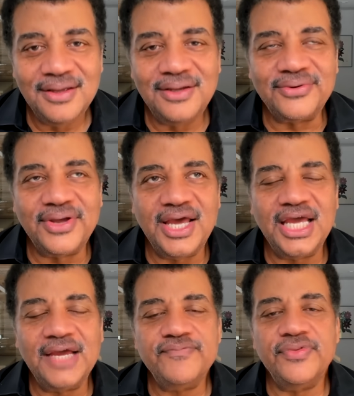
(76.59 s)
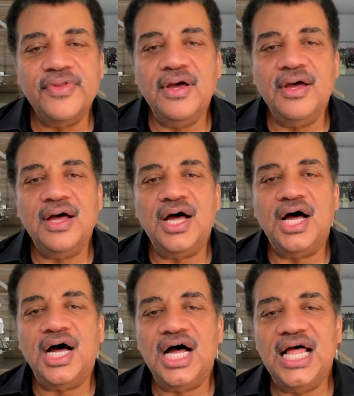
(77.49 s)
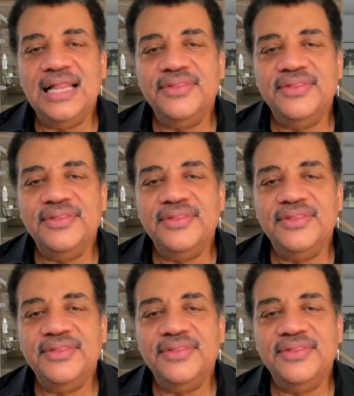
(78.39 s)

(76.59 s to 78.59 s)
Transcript: okay, uh,